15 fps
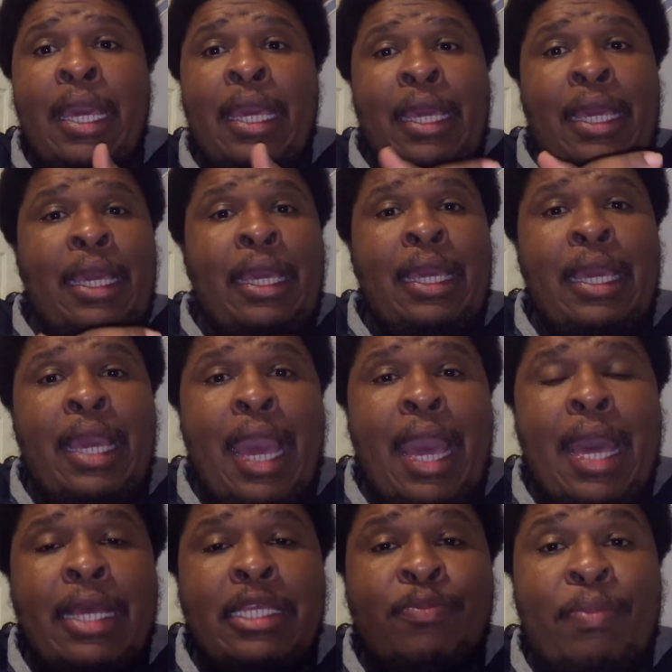he
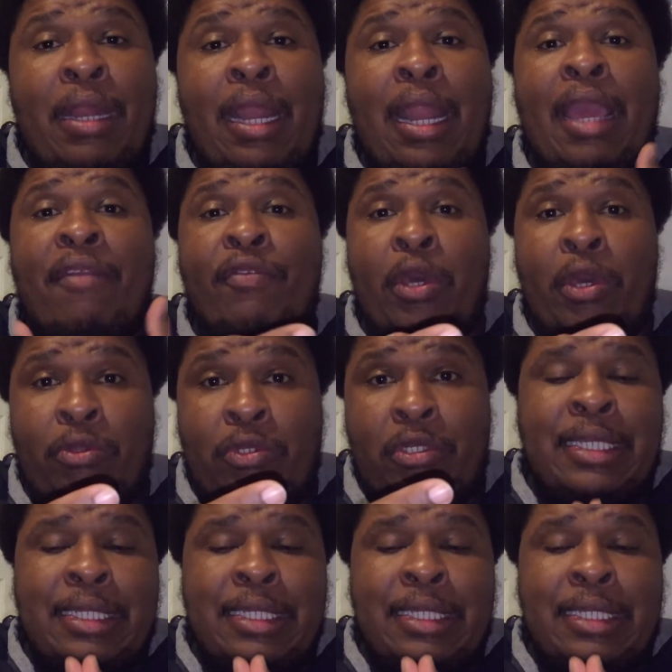has been a life coach.